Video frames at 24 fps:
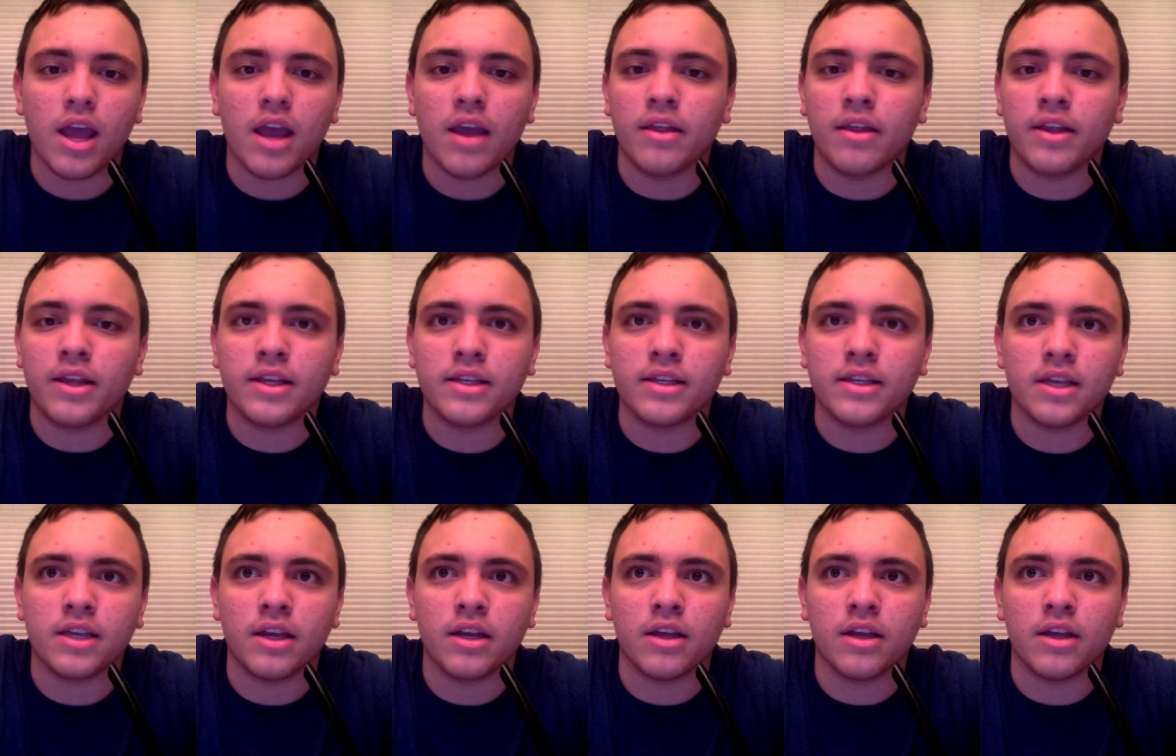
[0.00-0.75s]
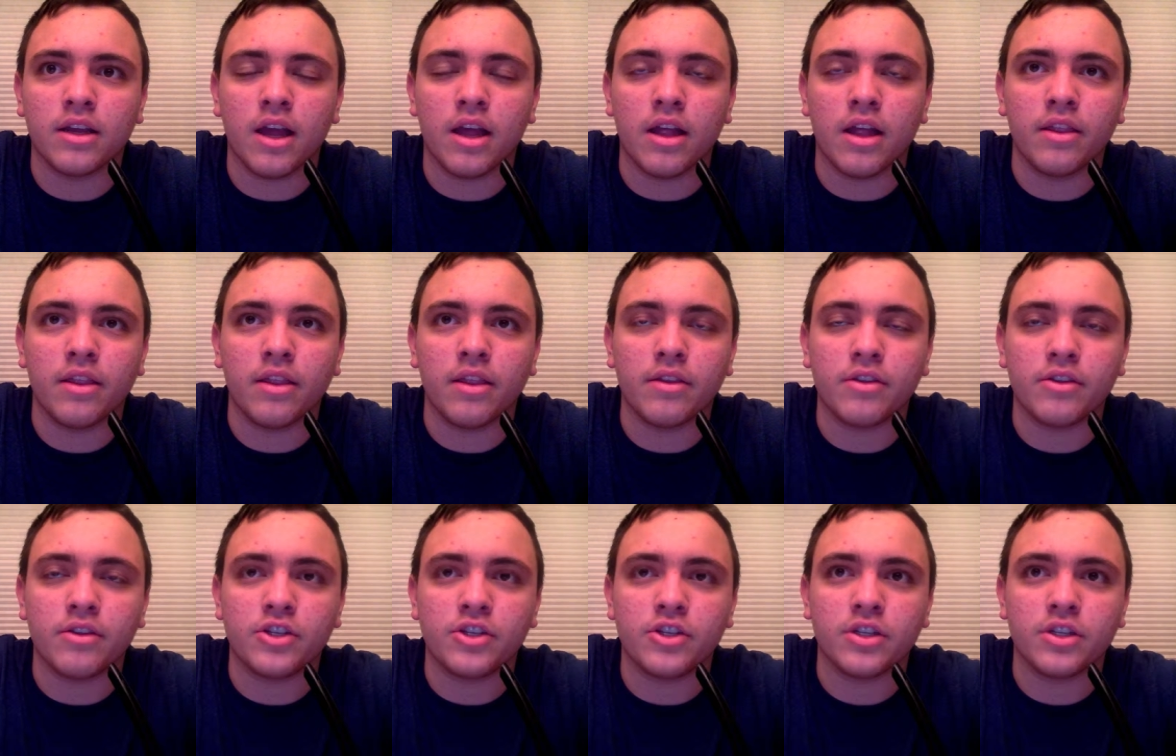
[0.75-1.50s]
And he said, and
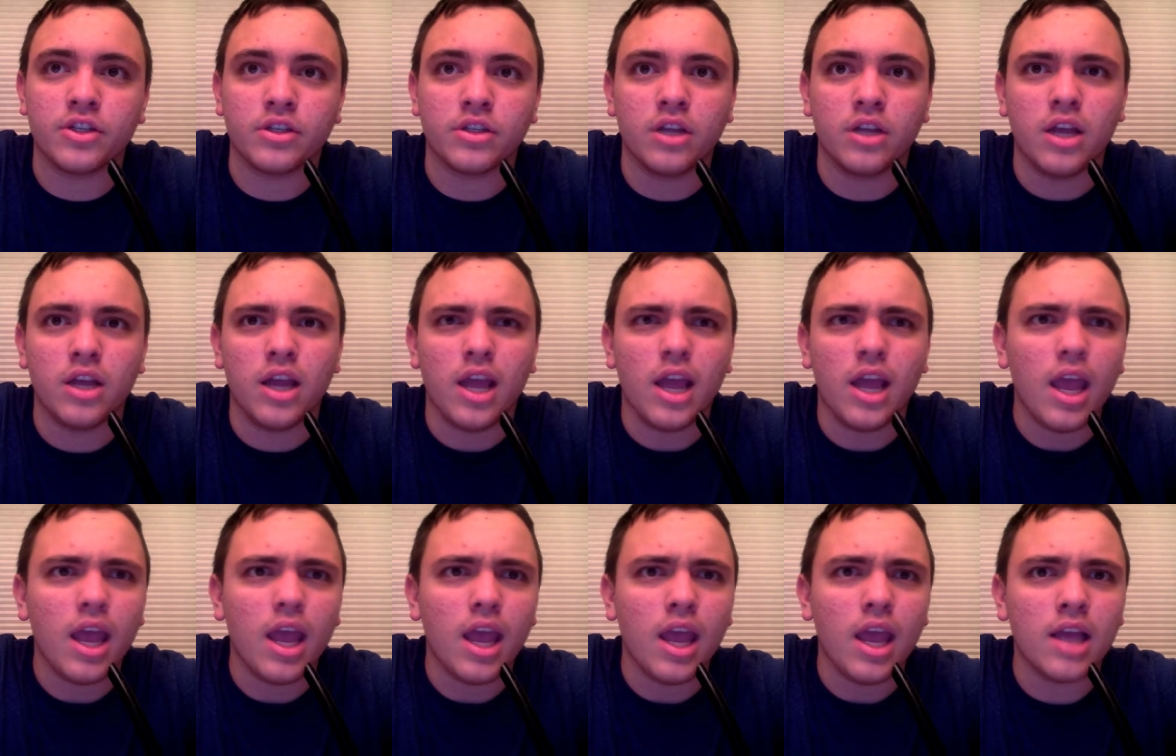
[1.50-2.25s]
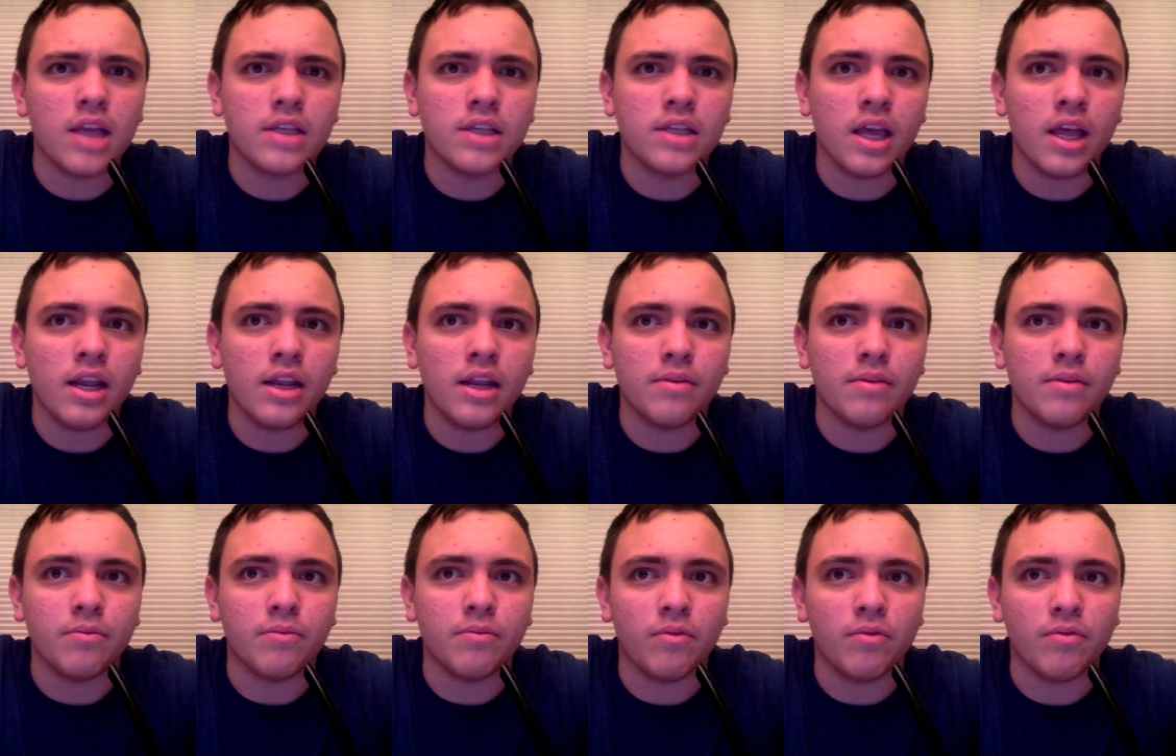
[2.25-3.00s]
she says, "Is that
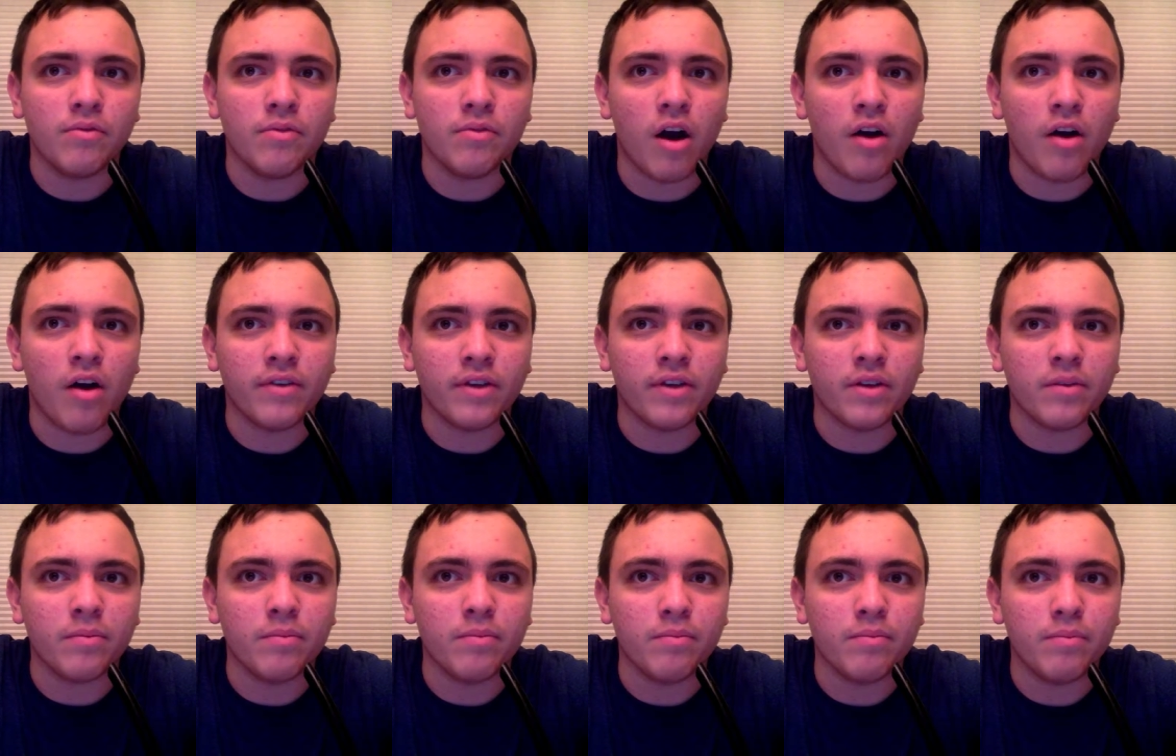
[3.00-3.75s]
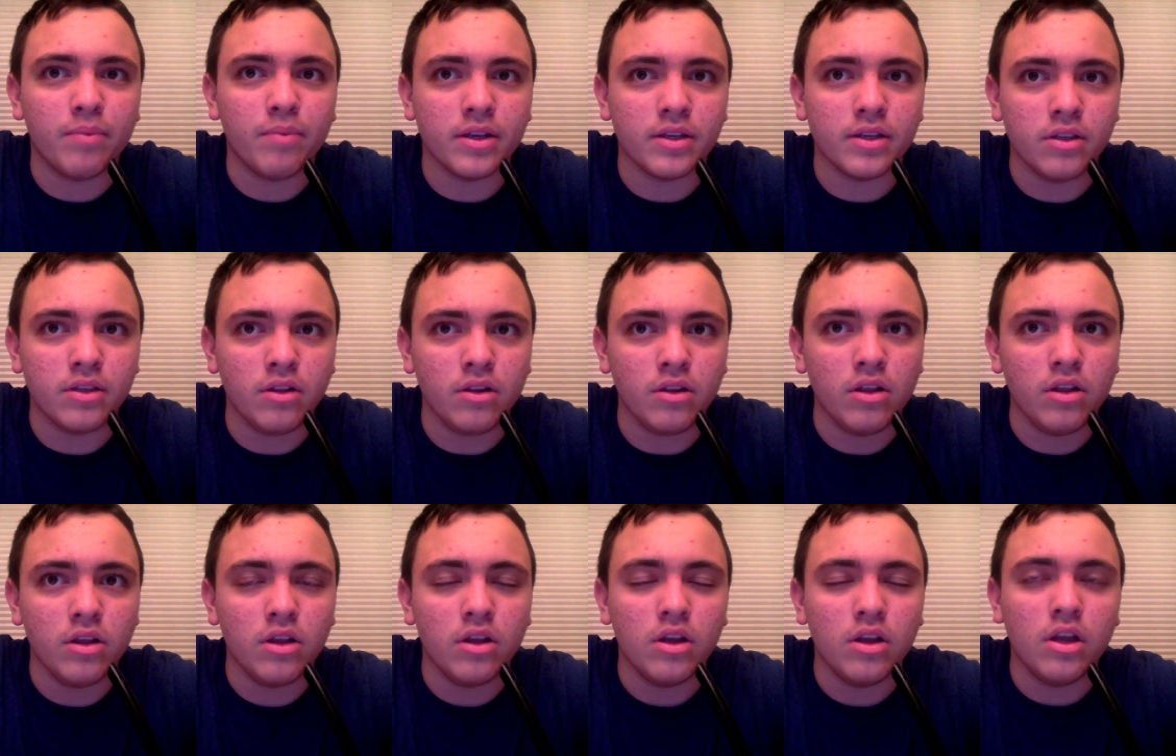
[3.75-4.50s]
a revolving
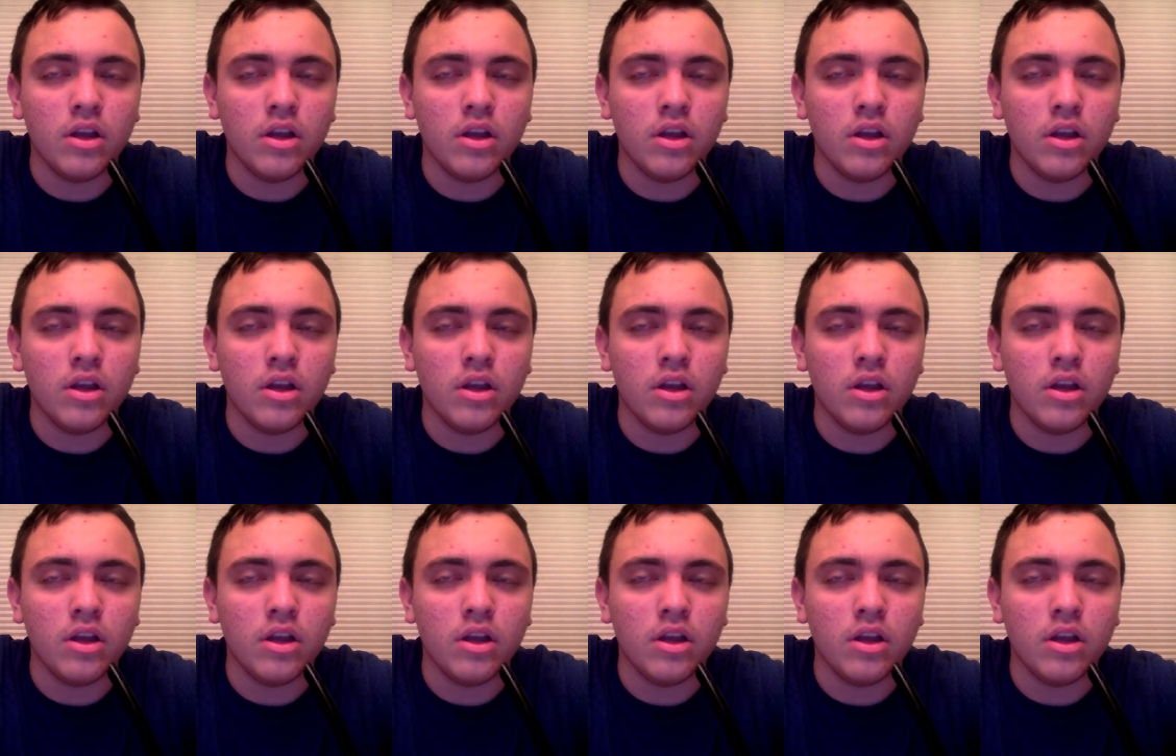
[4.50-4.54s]
pistol?